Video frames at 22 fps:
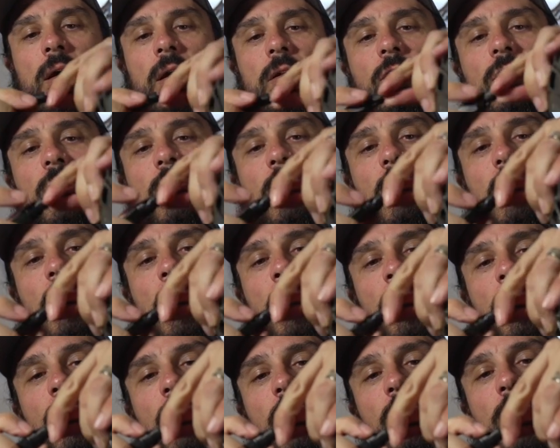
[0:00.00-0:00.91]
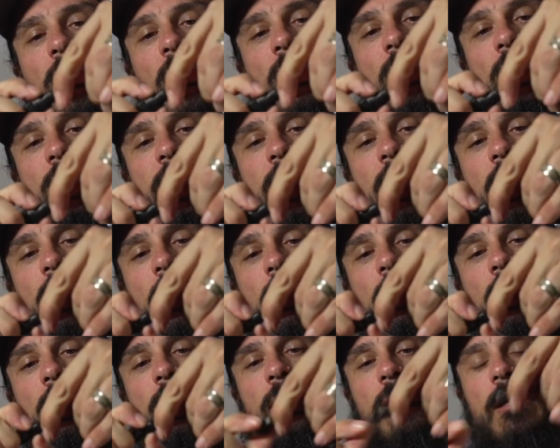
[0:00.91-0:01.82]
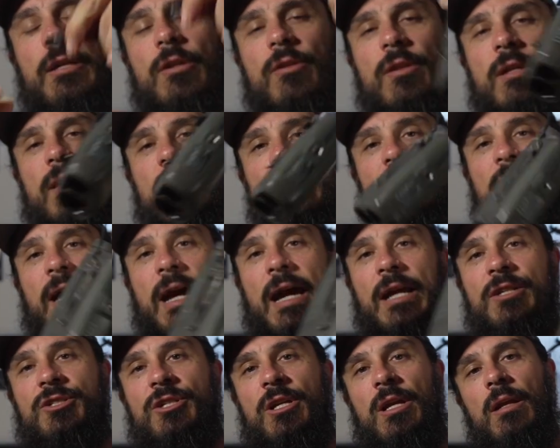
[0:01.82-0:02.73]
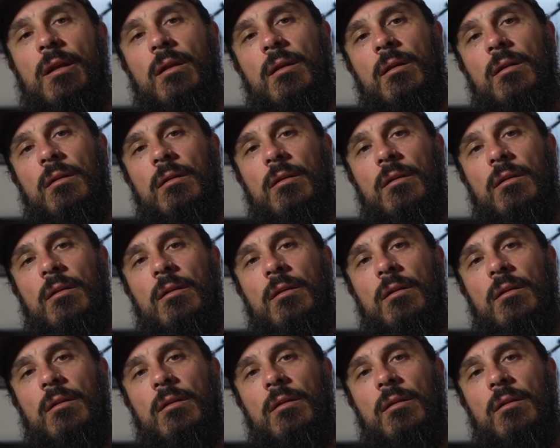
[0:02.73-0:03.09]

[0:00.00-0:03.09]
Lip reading: a little buckle deal that you can detach it